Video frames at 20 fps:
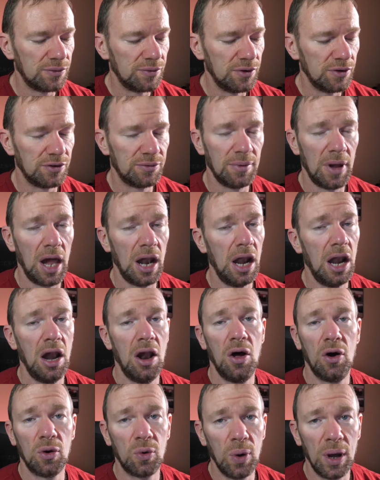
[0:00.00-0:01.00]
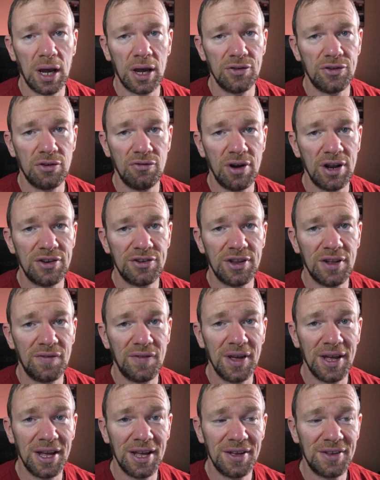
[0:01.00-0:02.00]
just a lot quicker to register
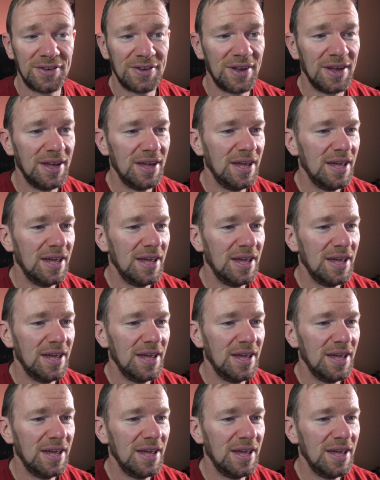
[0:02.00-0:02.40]
fingers.